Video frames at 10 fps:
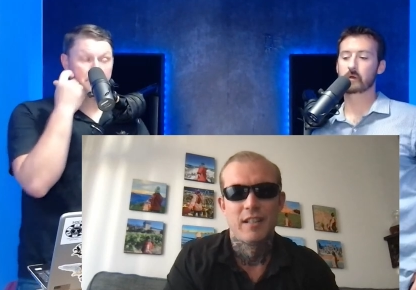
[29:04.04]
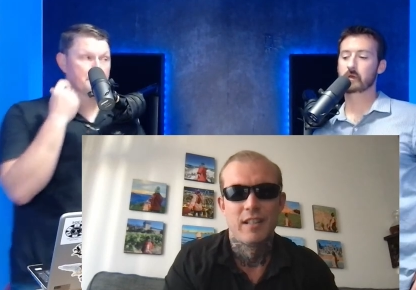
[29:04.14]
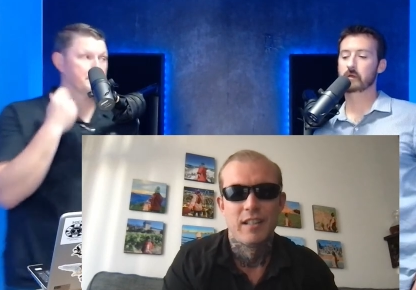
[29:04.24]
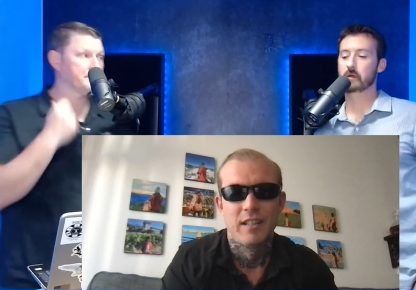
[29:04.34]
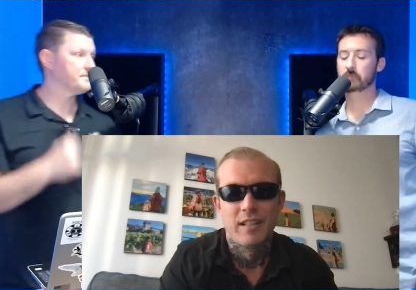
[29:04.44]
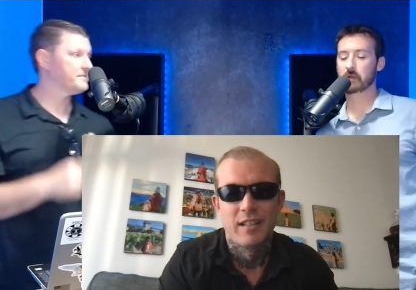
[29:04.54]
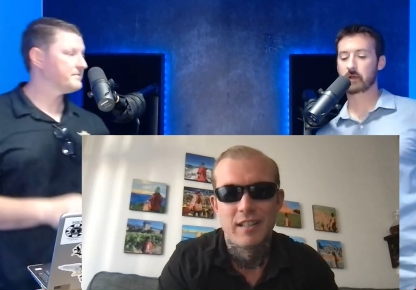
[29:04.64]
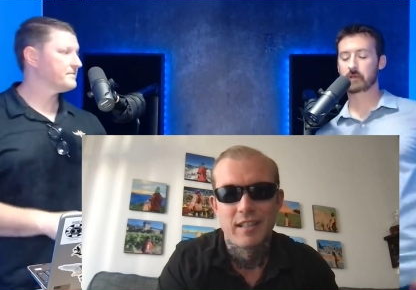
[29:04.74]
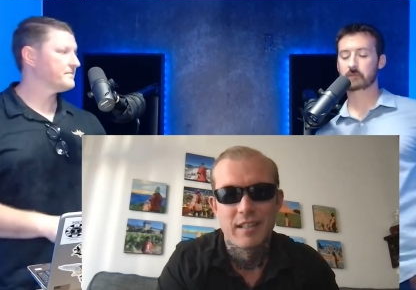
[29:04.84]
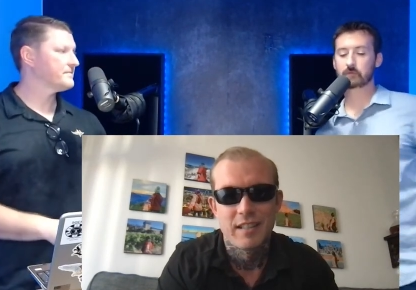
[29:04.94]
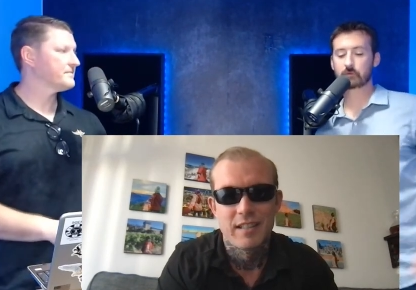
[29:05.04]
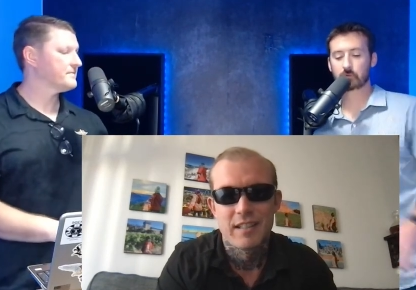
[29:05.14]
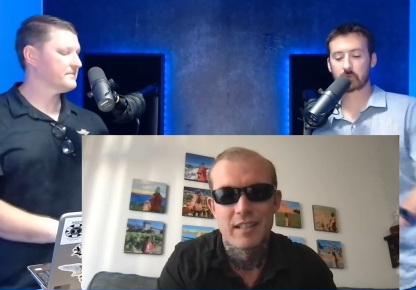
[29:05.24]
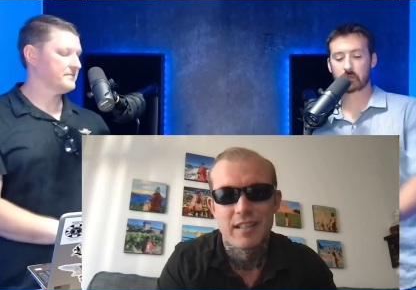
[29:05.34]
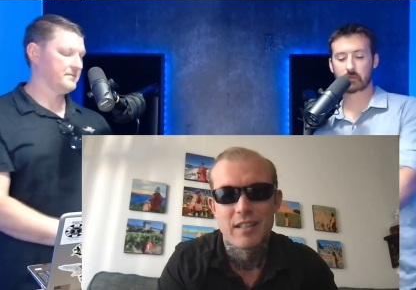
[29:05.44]
Speaker 1: eh, but I, and two,
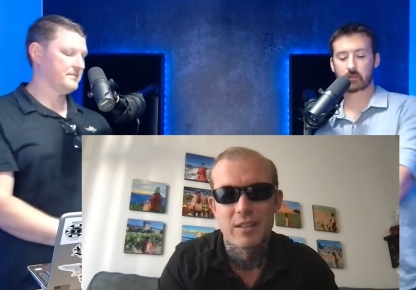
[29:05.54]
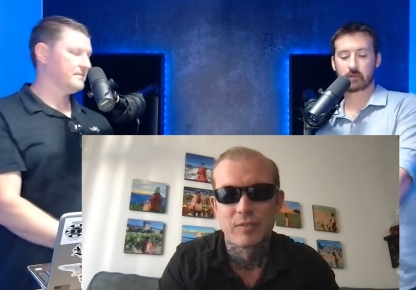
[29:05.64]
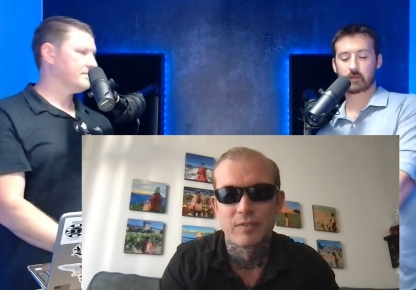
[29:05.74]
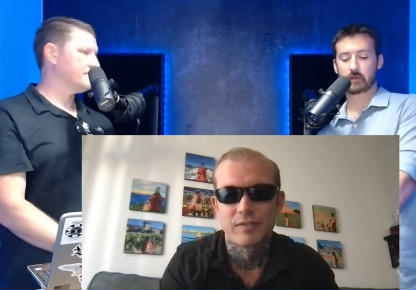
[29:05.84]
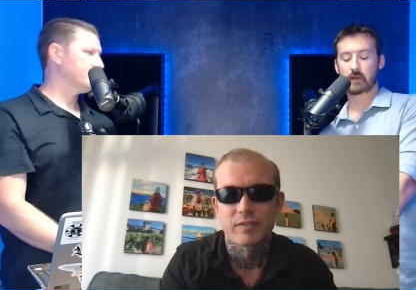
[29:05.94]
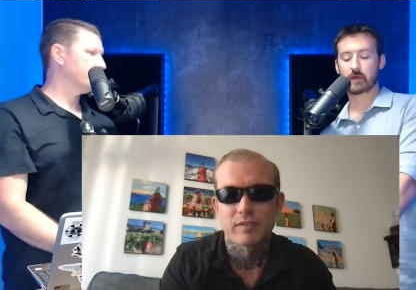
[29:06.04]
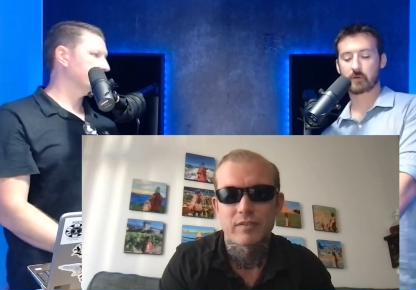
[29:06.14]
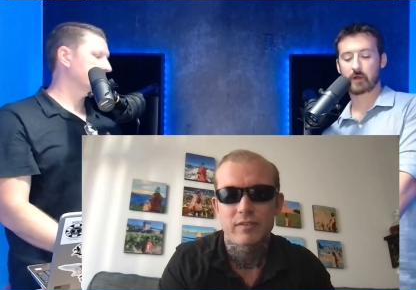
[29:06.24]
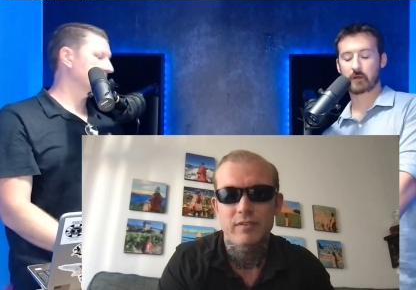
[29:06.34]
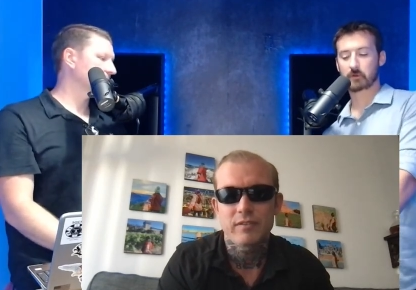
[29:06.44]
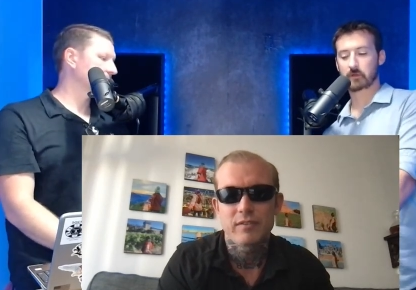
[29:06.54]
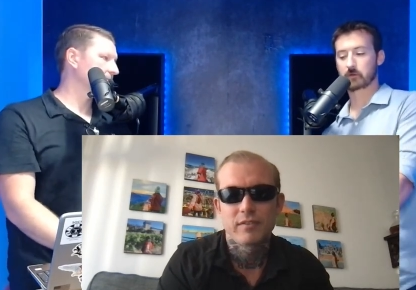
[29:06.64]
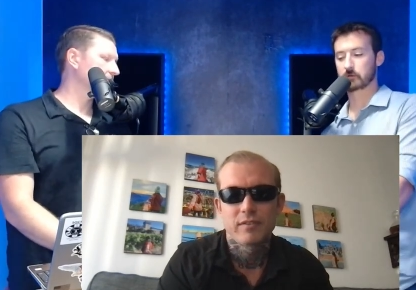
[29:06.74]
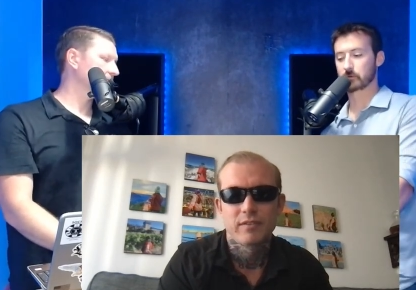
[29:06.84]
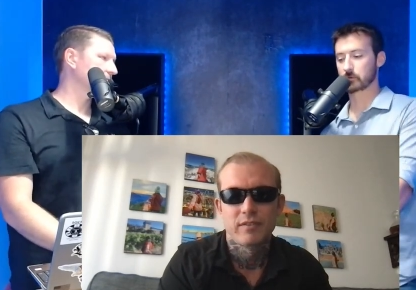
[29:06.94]
like, and I want I want to hear
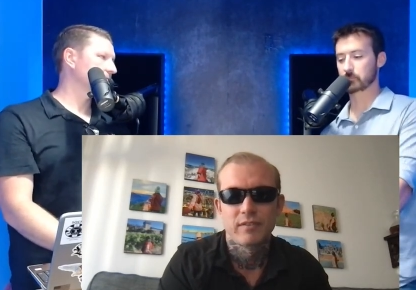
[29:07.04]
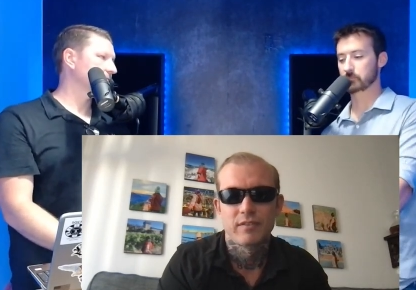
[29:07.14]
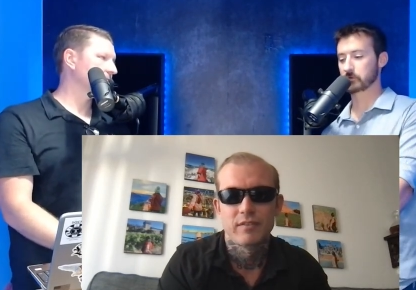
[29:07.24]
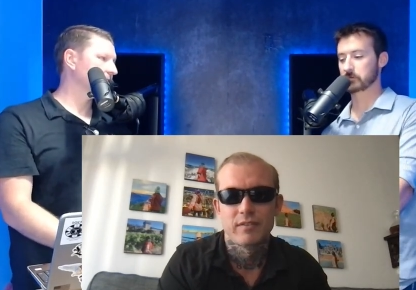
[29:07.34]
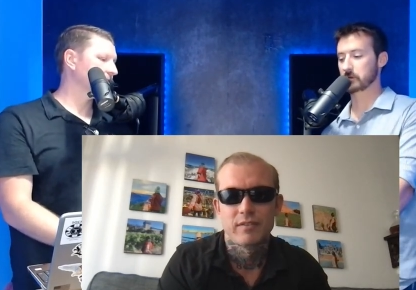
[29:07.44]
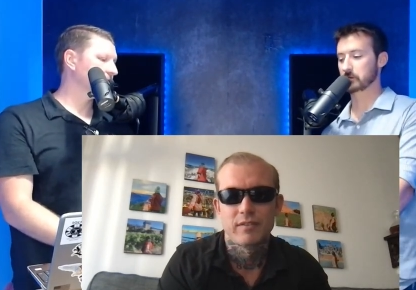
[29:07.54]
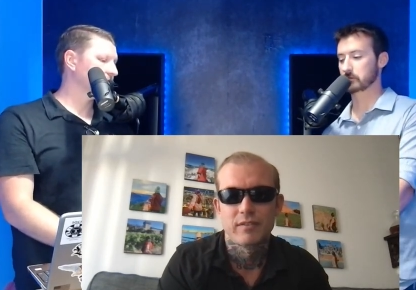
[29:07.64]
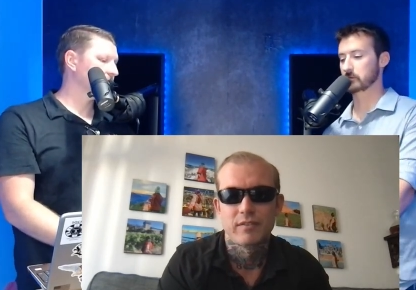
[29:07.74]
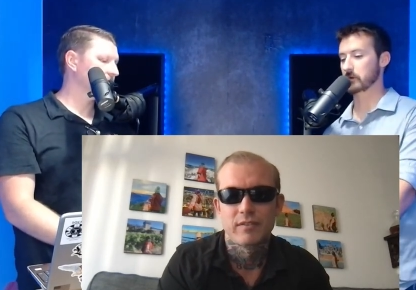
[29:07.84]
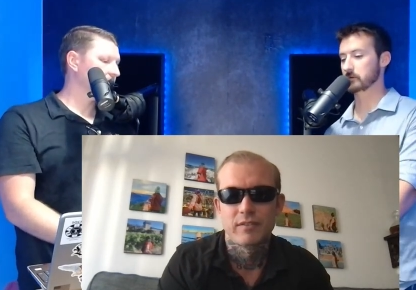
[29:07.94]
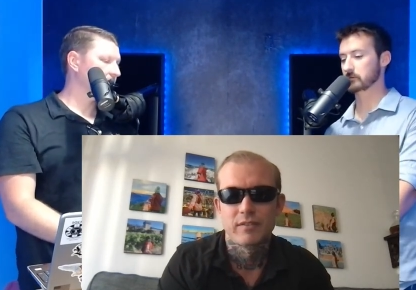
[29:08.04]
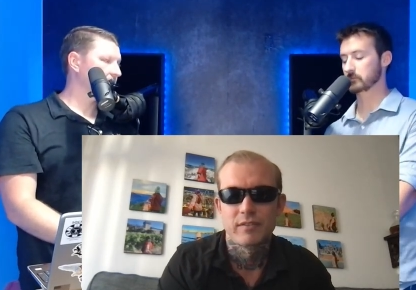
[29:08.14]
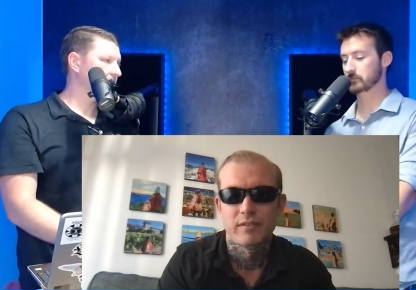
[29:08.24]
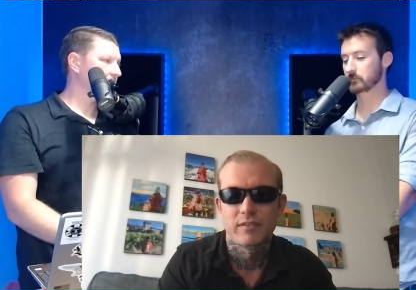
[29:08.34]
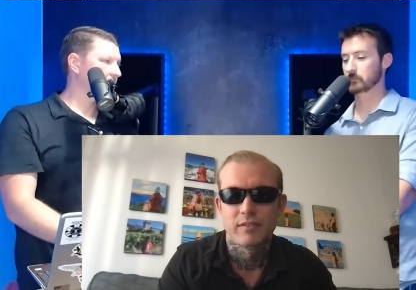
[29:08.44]
your perspective, and I know
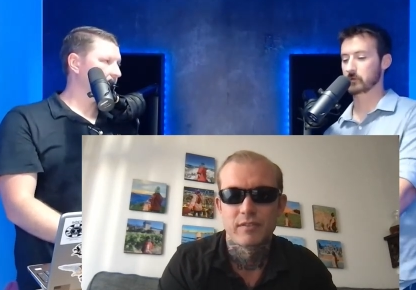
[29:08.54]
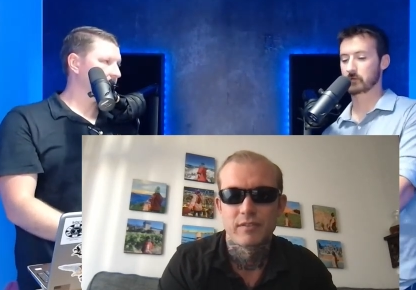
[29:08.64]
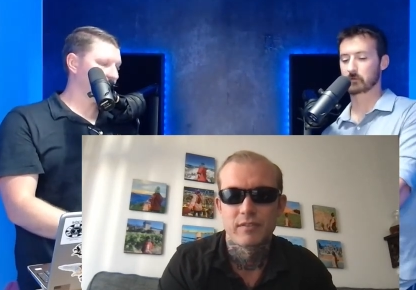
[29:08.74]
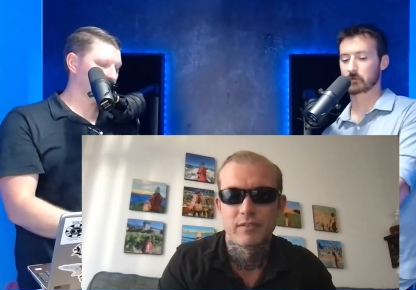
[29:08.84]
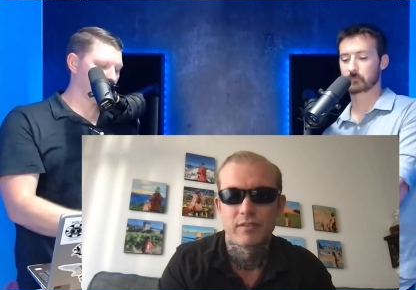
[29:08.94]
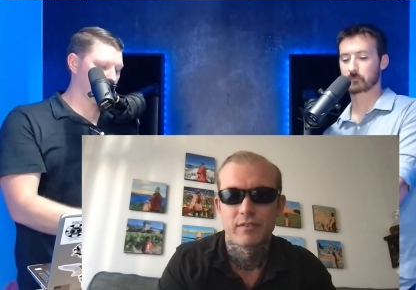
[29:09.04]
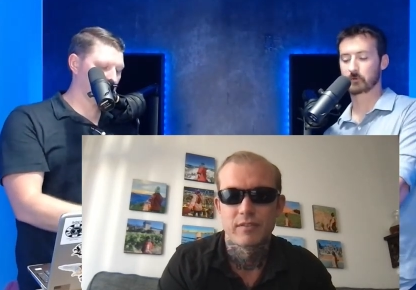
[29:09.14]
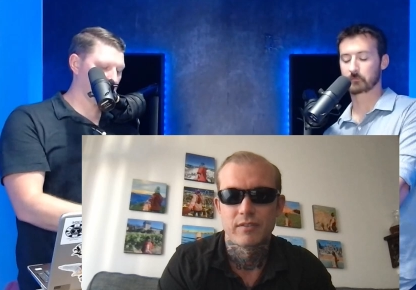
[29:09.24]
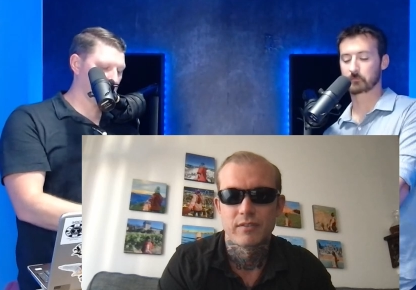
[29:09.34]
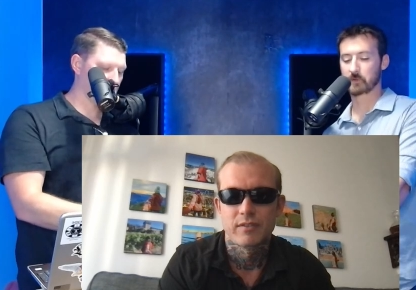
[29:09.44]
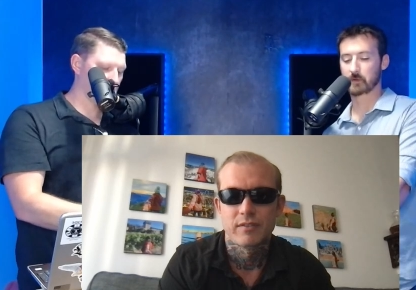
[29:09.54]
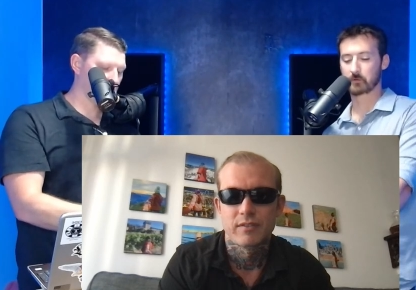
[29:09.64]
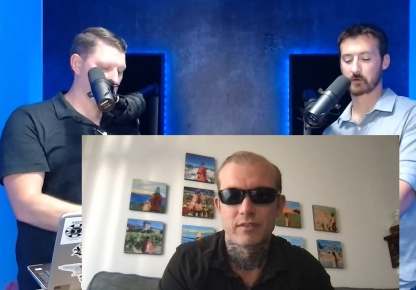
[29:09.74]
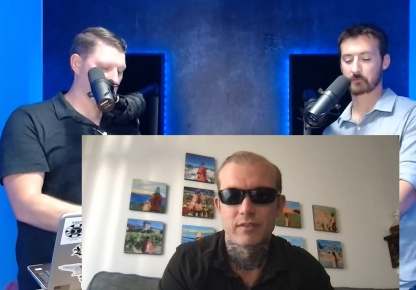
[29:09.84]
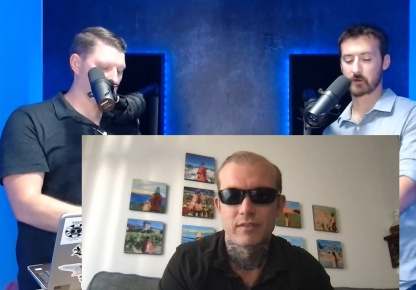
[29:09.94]
we have a, a format we got to
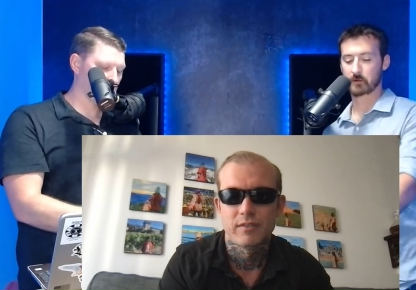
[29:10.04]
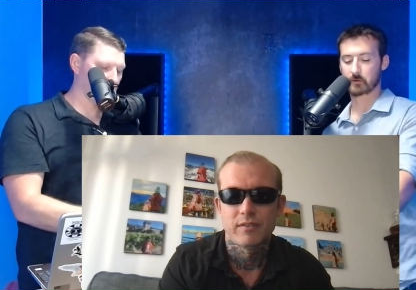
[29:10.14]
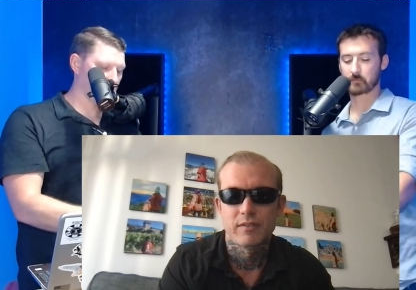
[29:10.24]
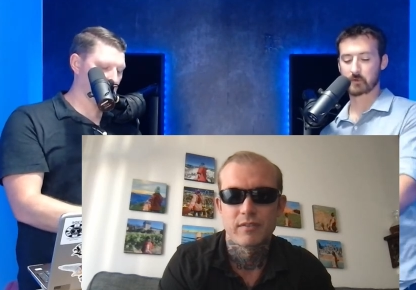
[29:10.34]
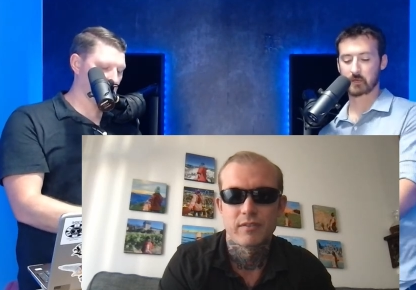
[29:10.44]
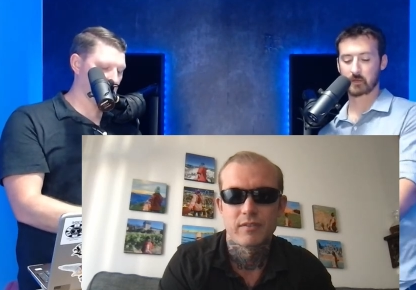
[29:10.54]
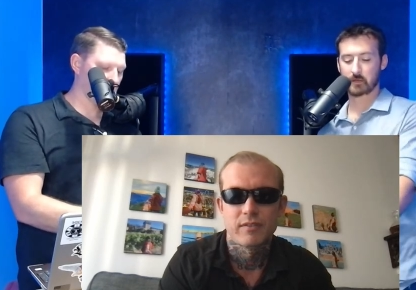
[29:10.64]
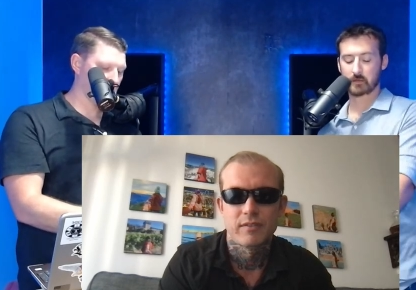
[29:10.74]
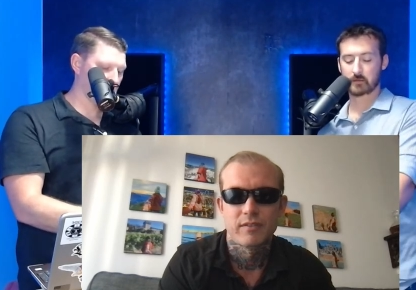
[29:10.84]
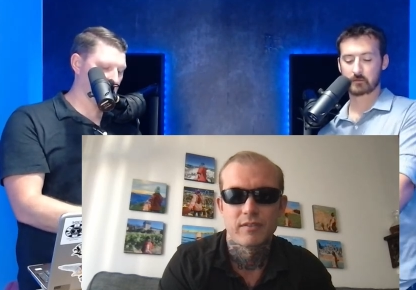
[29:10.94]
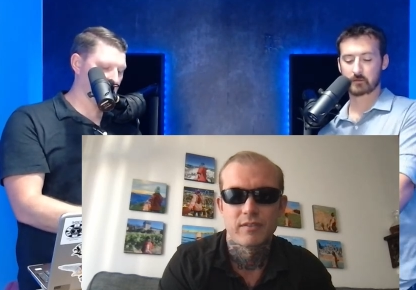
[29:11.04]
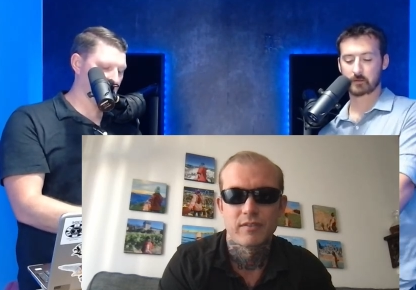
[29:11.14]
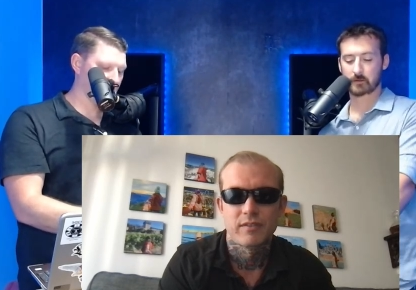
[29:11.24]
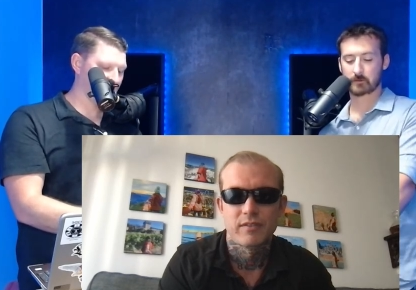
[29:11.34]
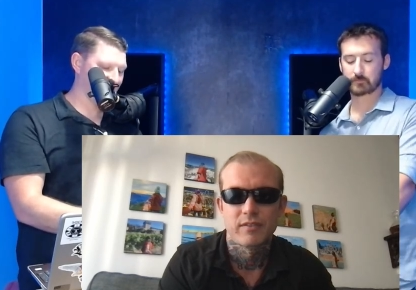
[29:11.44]
follow, but the